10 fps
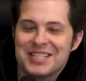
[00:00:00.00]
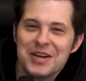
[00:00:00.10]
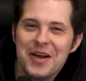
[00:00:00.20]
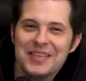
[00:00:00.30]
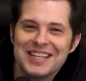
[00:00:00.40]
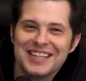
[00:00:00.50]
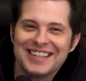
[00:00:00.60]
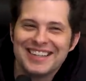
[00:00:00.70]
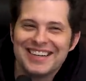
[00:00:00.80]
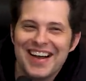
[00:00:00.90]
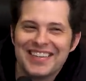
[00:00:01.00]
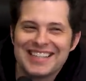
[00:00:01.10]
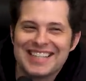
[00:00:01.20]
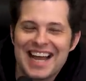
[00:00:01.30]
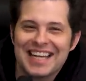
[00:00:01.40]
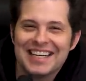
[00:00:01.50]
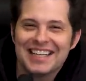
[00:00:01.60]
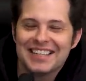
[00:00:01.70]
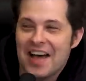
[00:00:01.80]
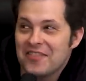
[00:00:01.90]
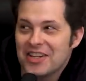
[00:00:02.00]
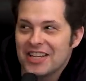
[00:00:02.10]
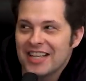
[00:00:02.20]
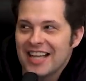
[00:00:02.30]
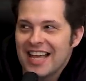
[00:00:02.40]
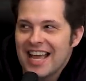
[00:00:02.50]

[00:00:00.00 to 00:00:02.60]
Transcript: So you're on the you're, you're on the second level